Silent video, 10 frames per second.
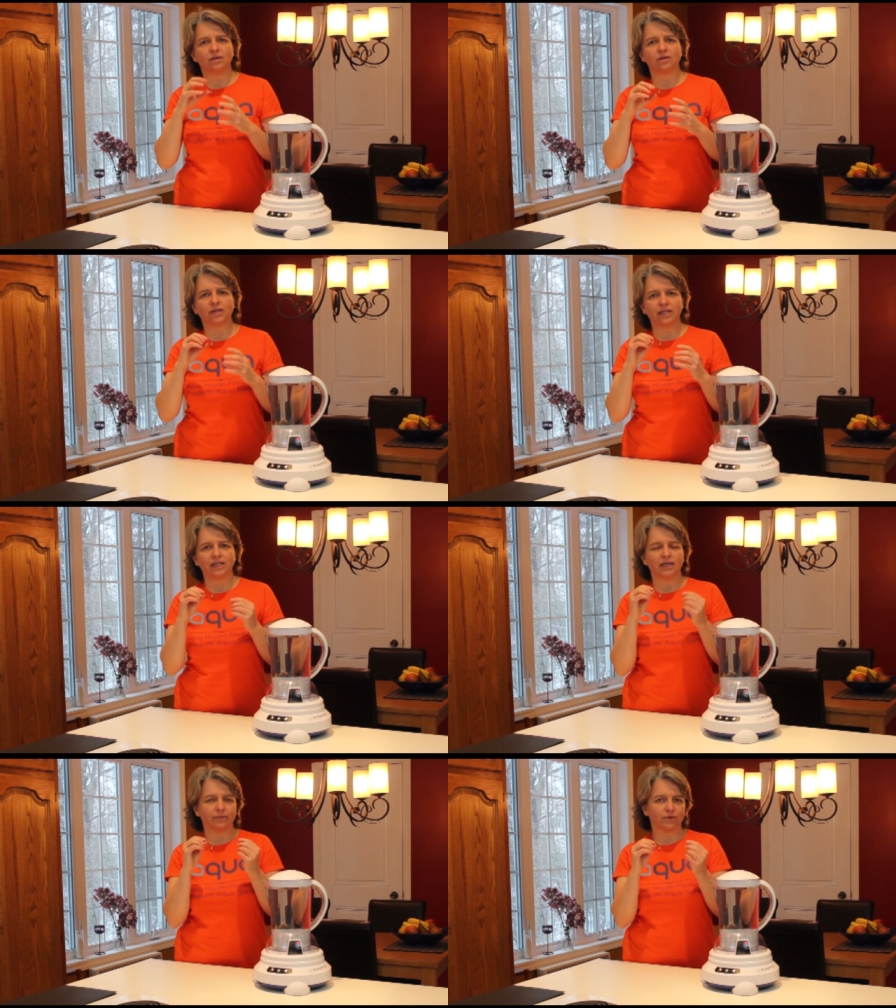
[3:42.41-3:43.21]
or
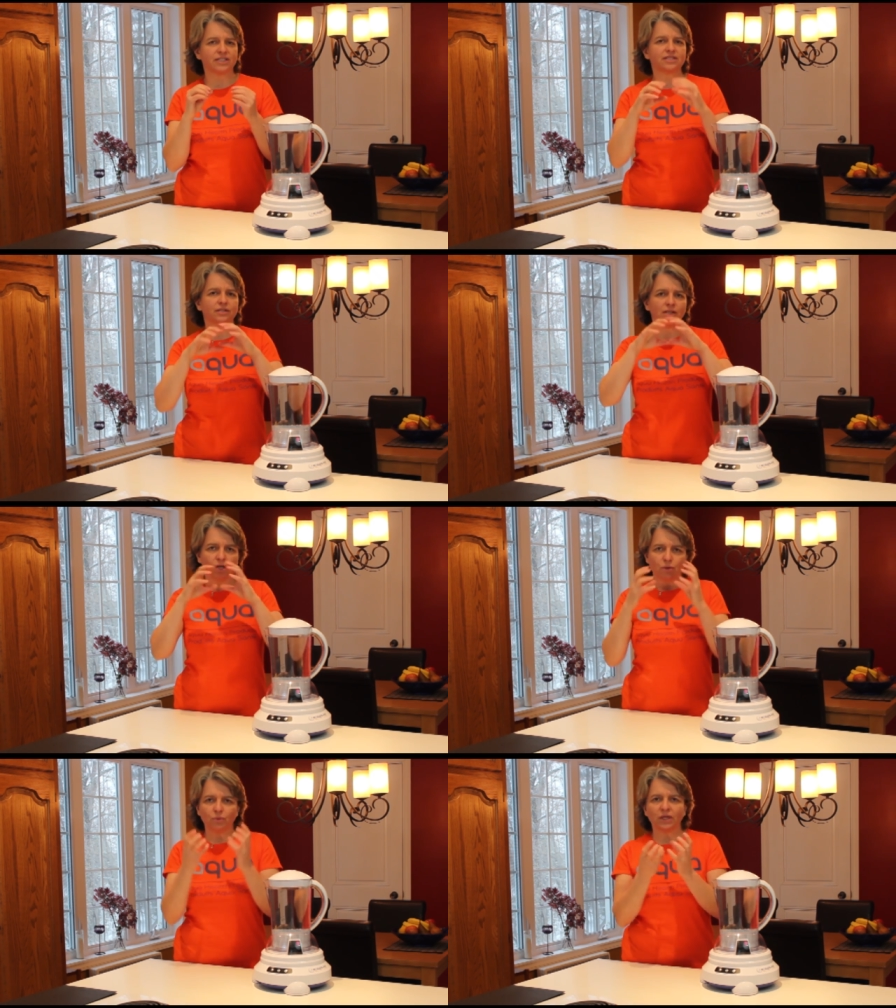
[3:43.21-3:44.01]
a uh, crystal
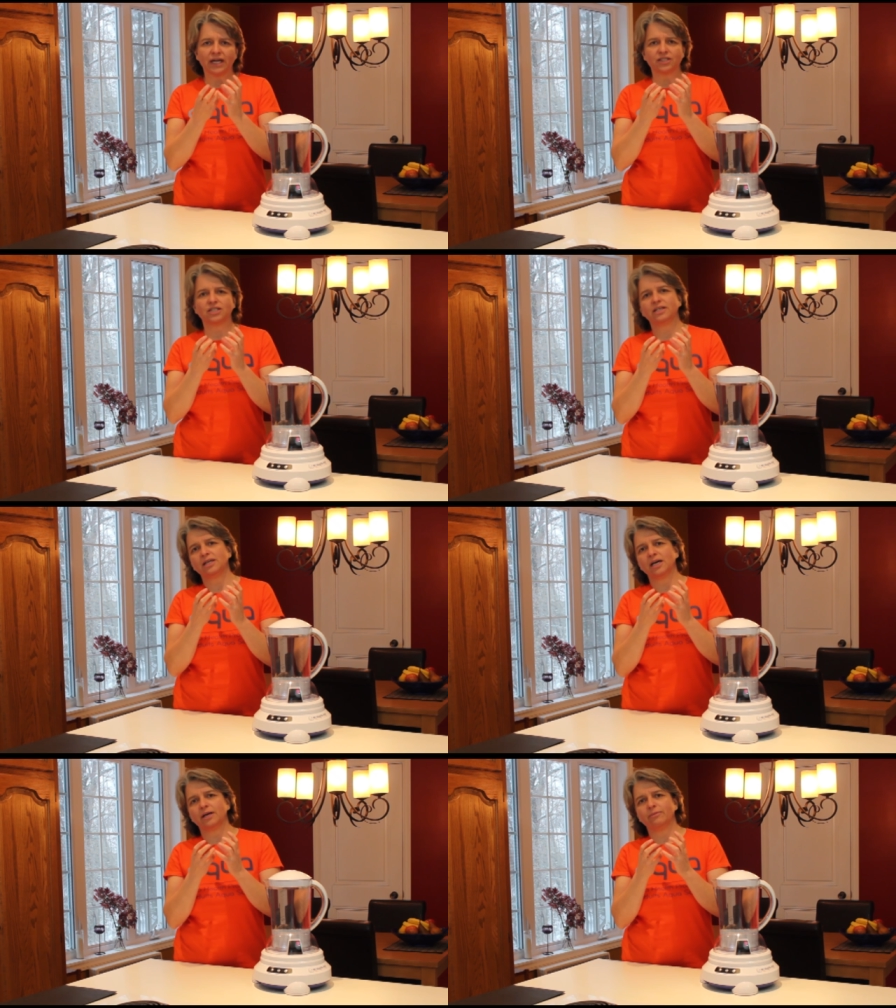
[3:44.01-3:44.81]
will
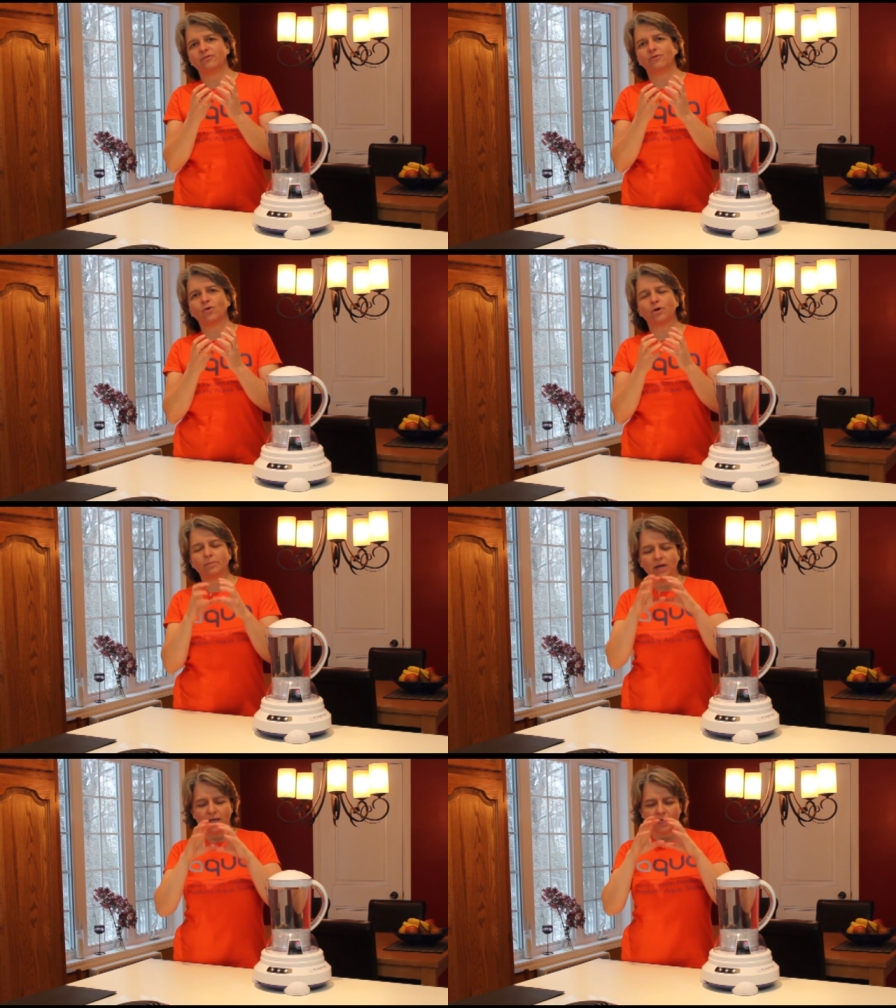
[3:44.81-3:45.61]
actually um, form
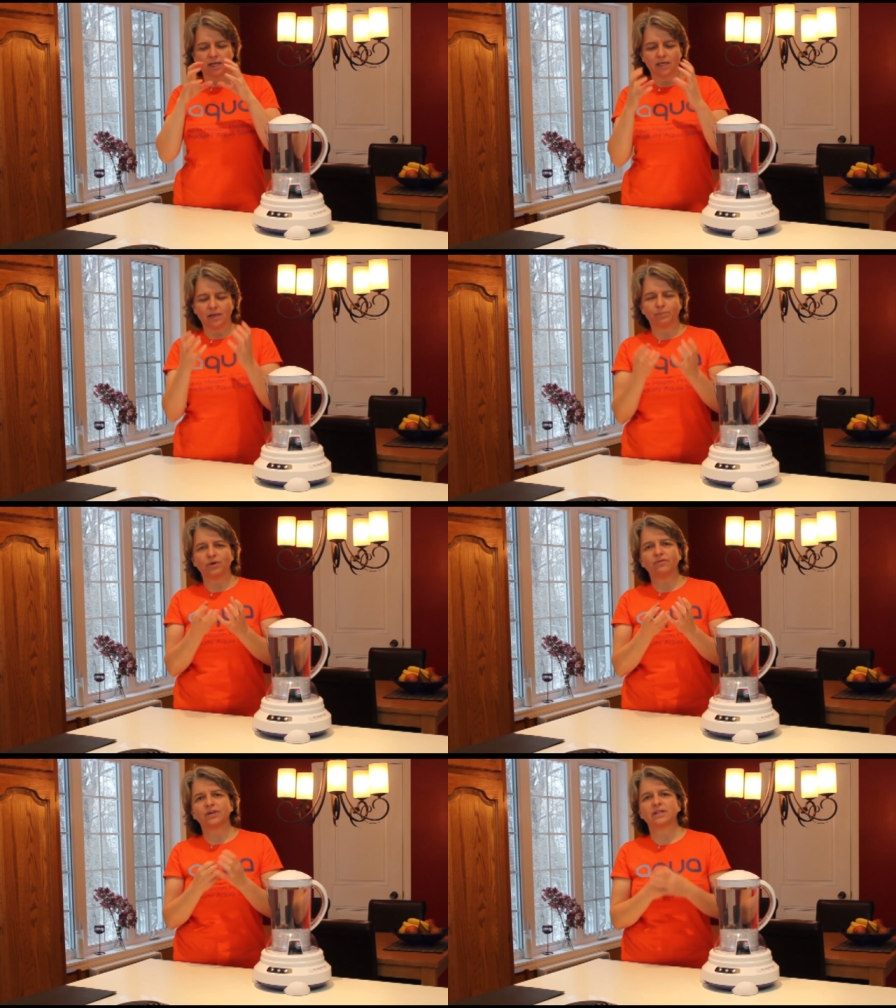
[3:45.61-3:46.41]
in a
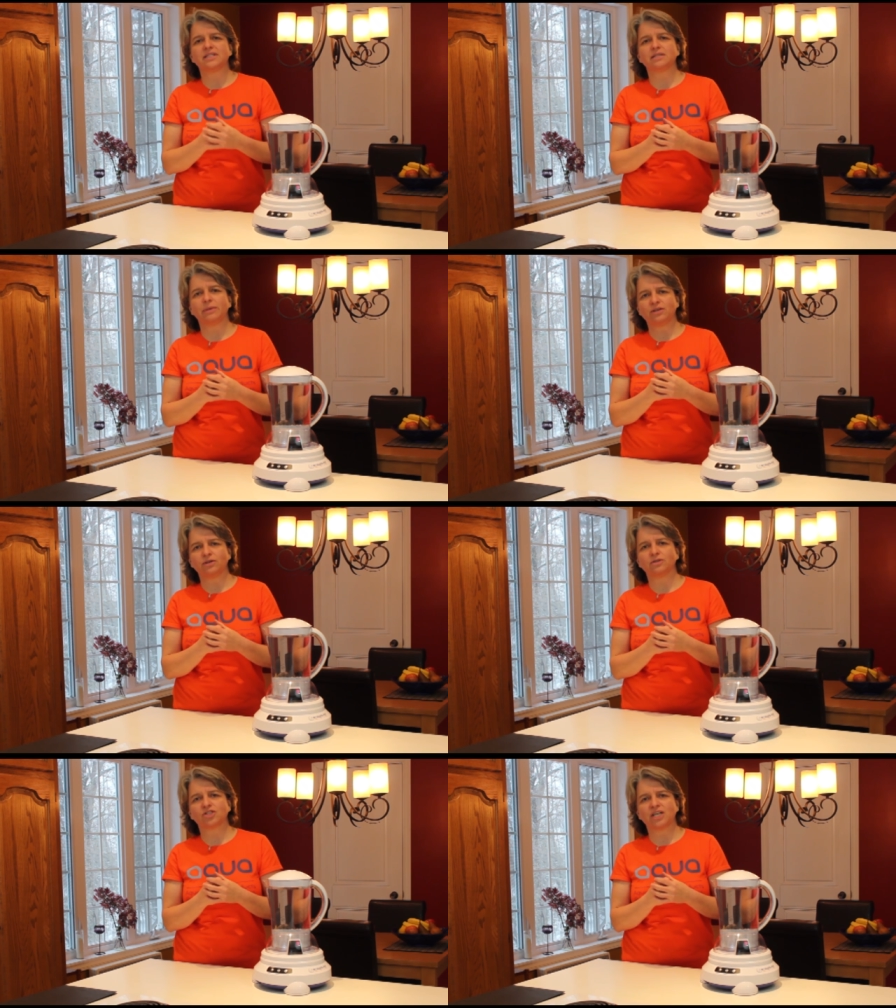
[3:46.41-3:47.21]
perfectly
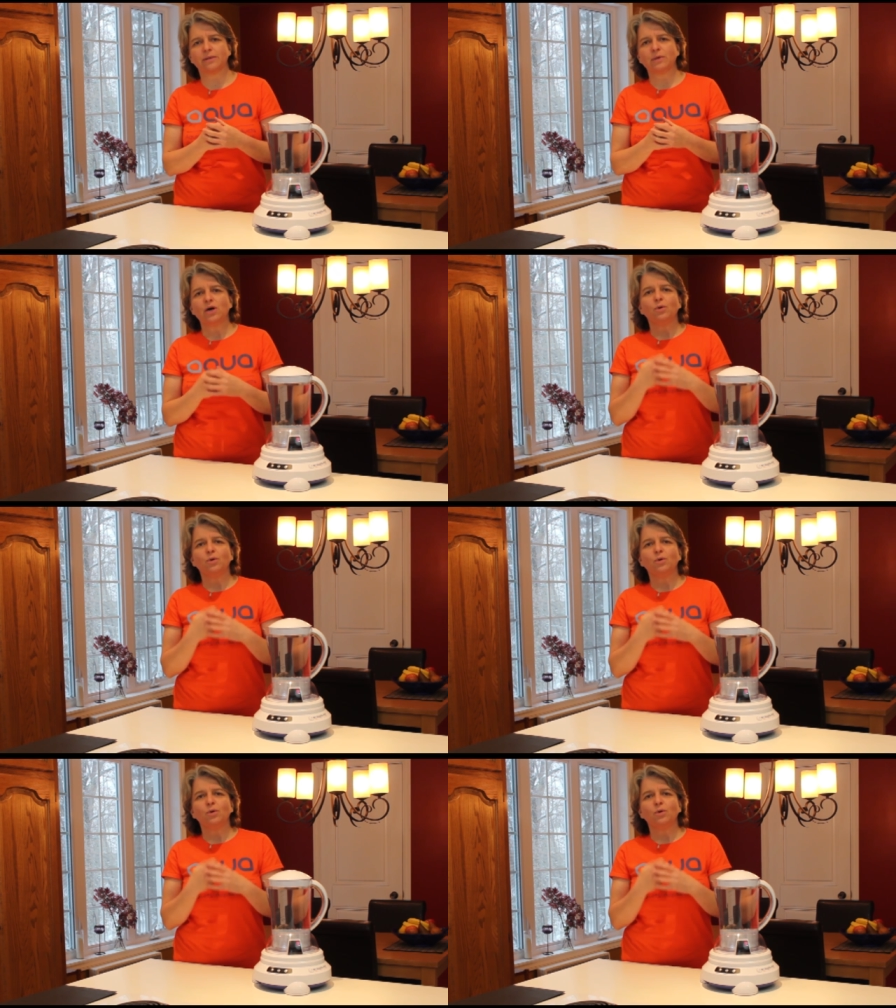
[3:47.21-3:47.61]
symmetrical shape.